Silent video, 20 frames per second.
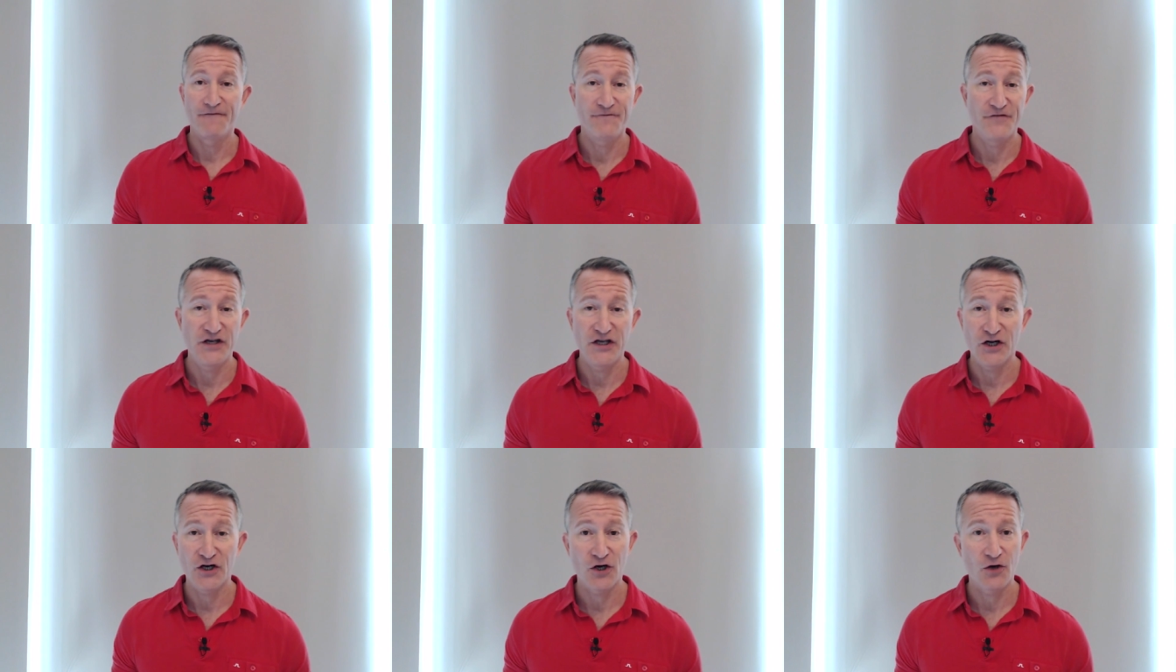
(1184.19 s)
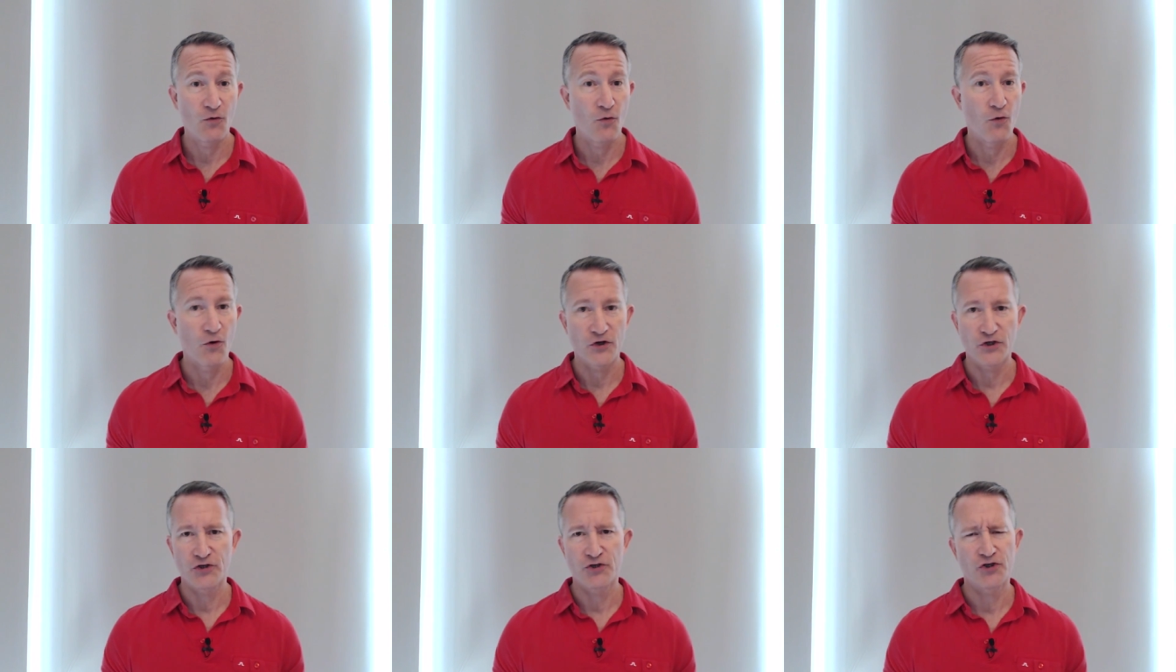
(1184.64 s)
fear
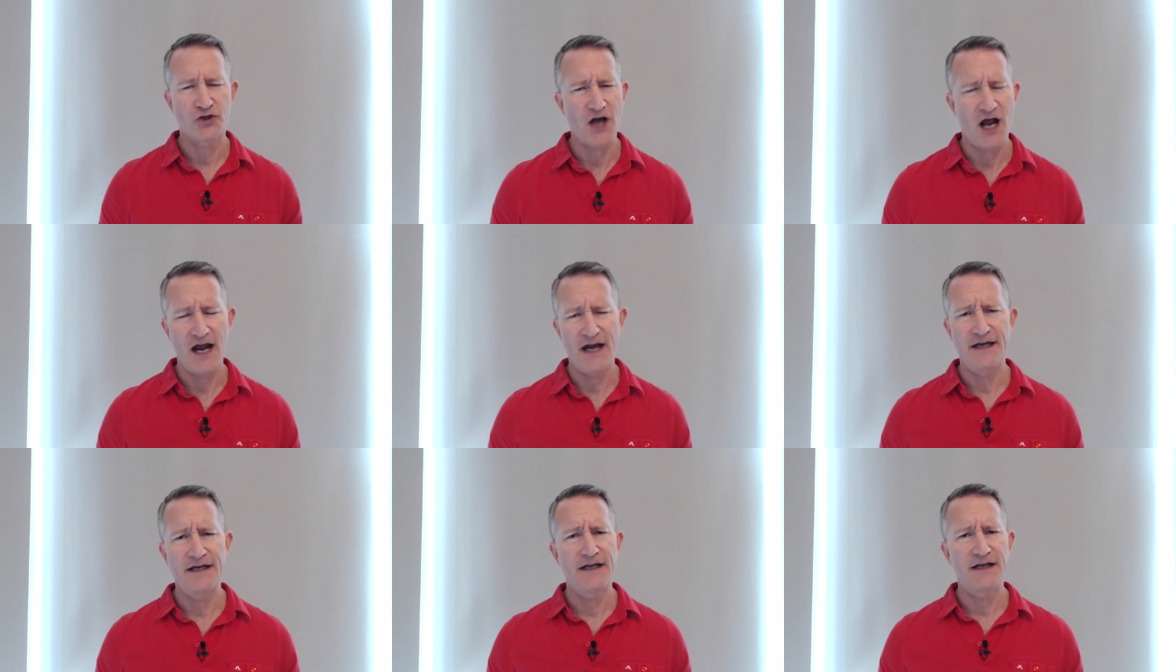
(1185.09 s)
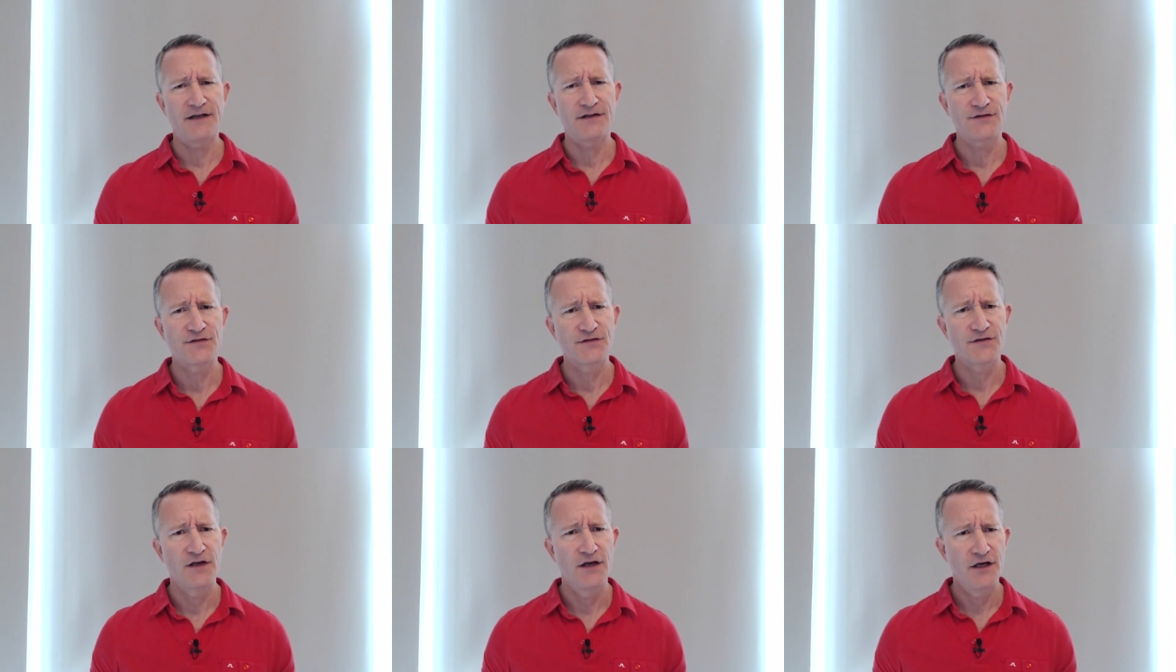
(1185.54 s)
or
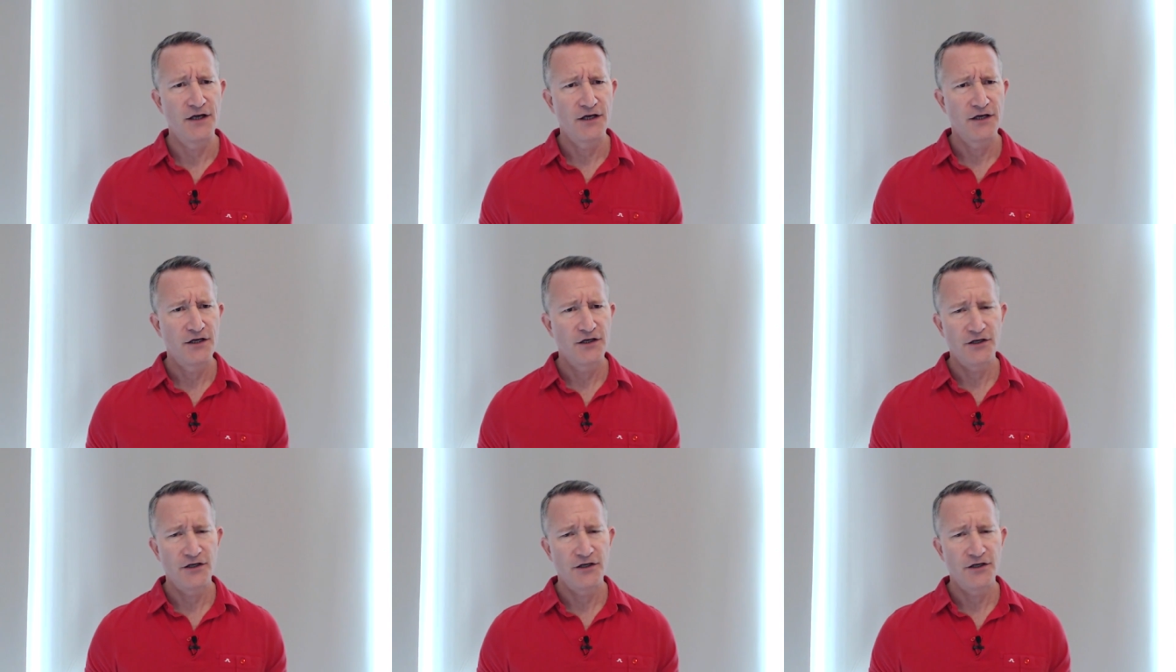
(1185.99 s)
shyness.